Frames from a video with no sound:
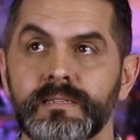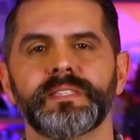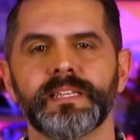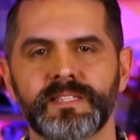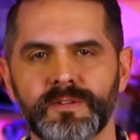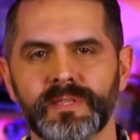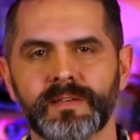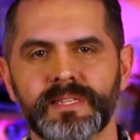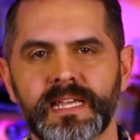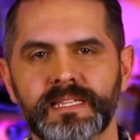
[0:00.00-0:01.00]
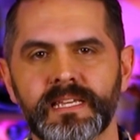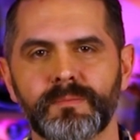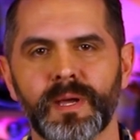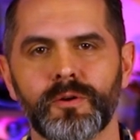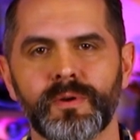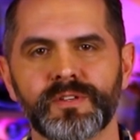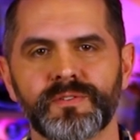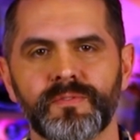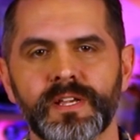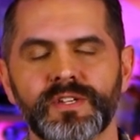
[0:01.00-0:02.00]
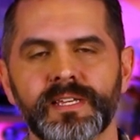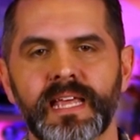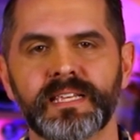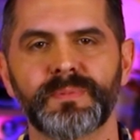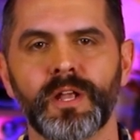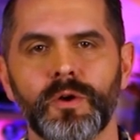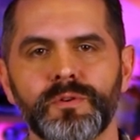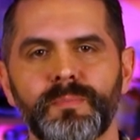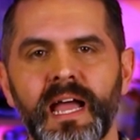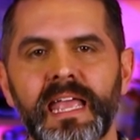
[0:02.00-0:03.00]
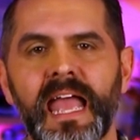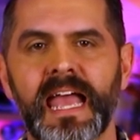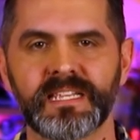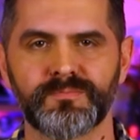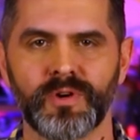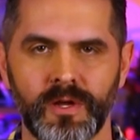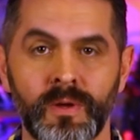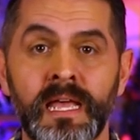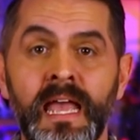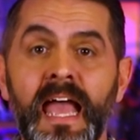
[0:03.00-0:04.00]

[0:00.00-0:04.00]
Since 2018, the Power Rangers franchise has been owned by Hasbro.